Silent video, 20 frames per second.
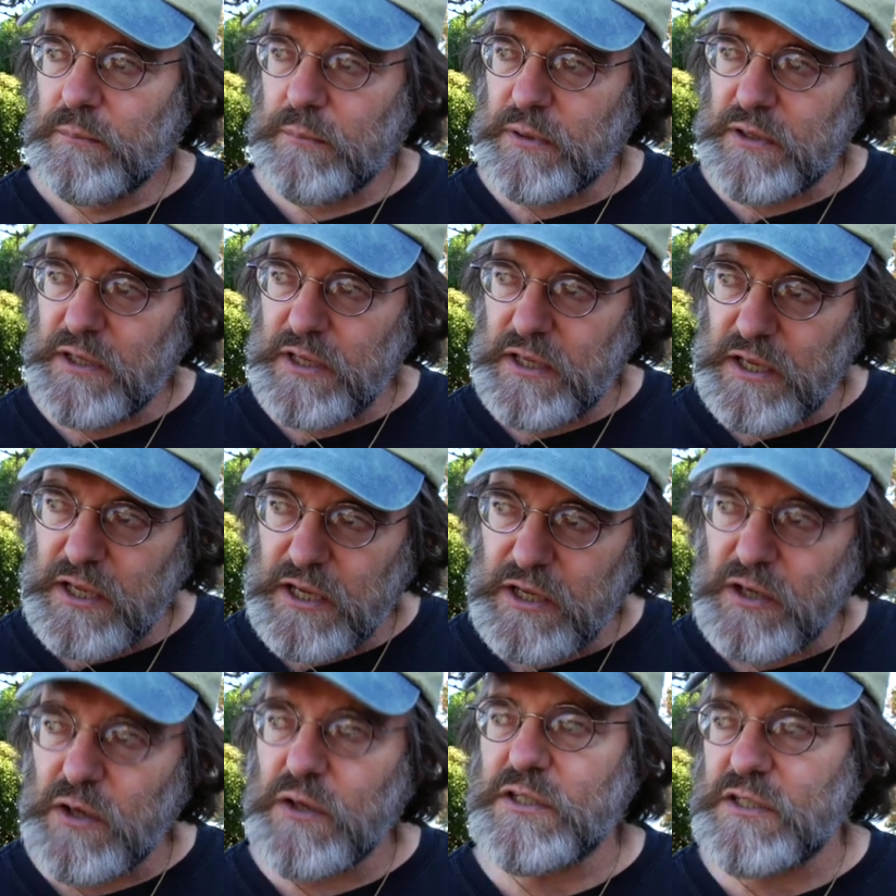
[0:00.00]
but the
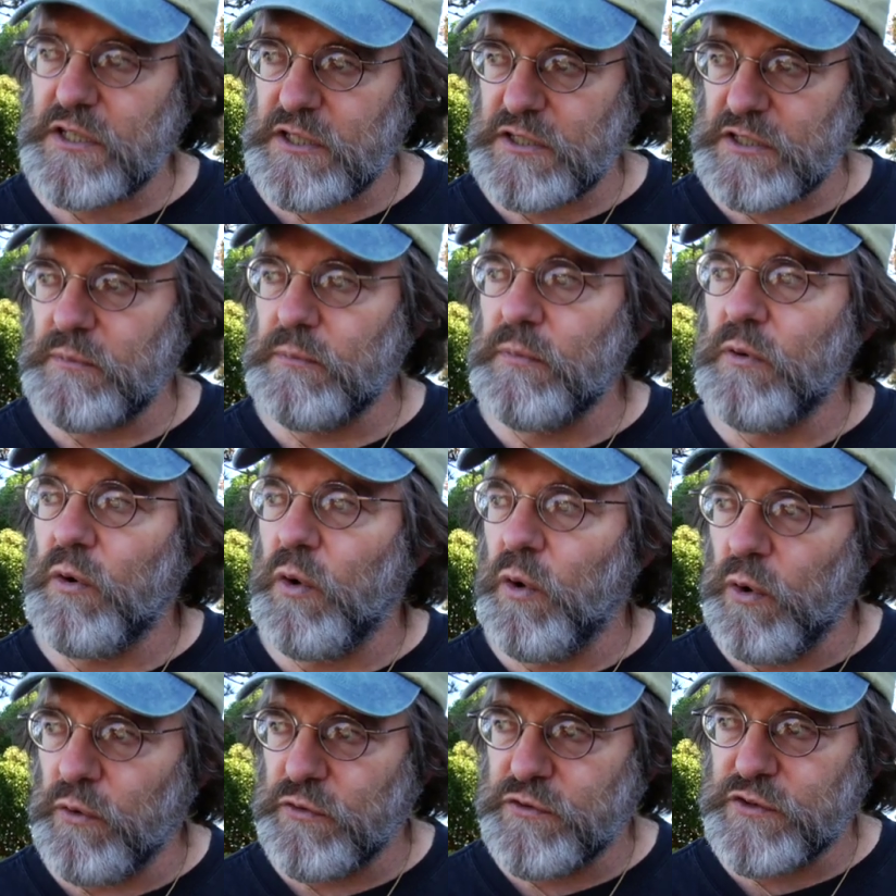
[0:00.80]
ecosystem
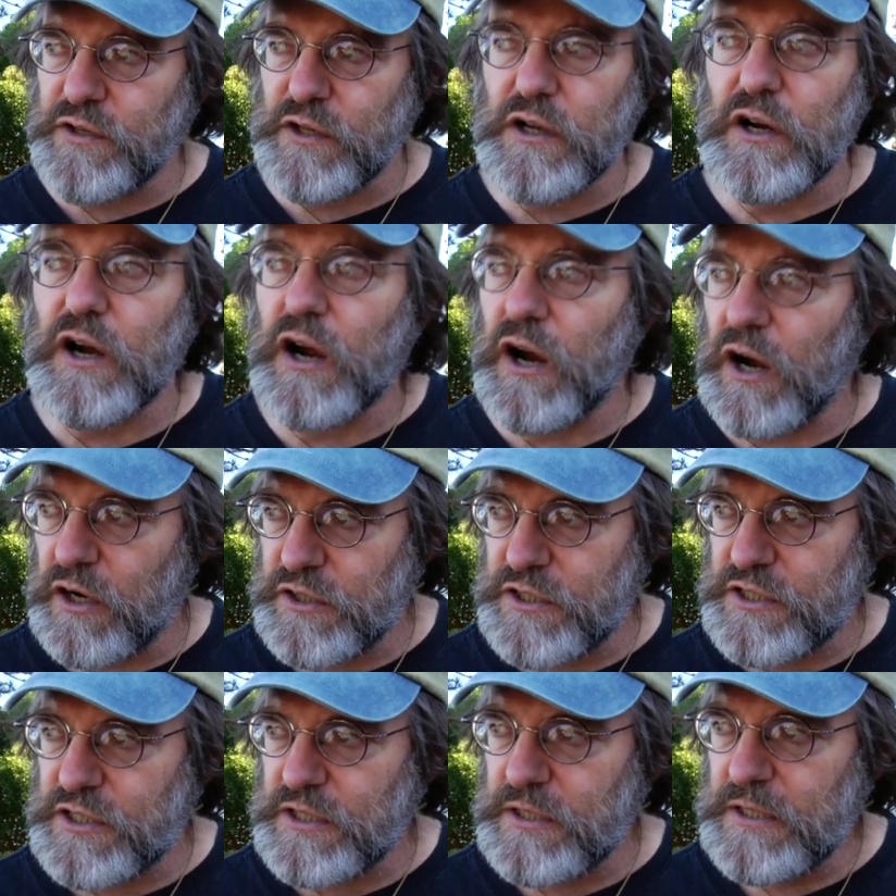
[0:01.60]
holds the
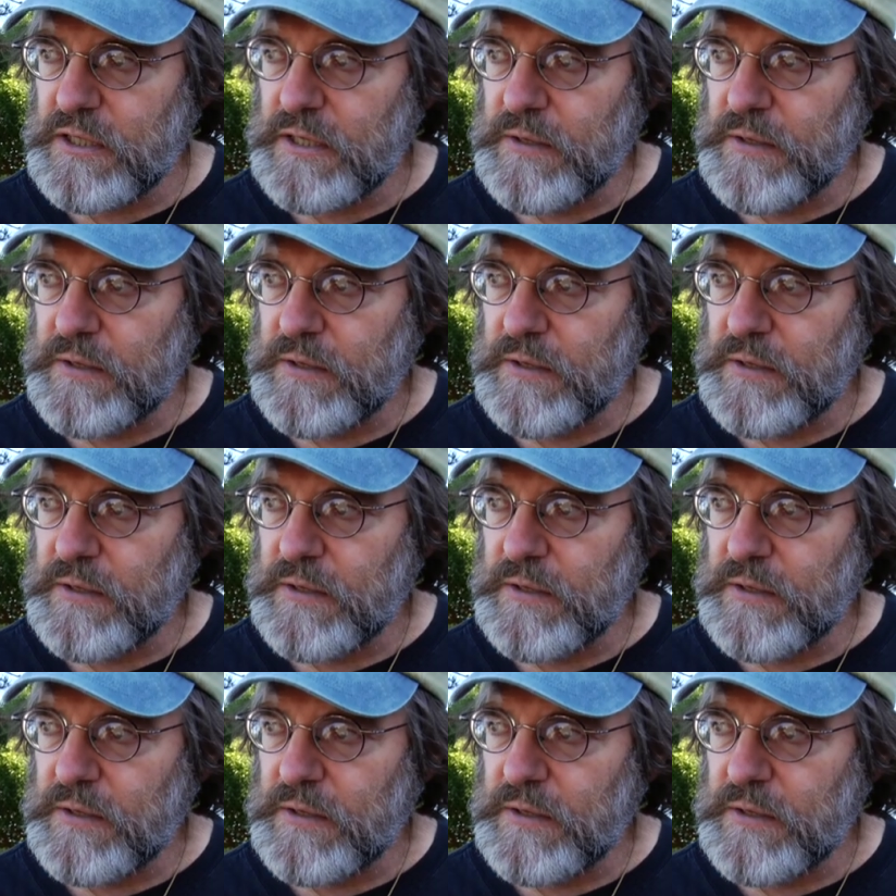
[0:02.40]
cards.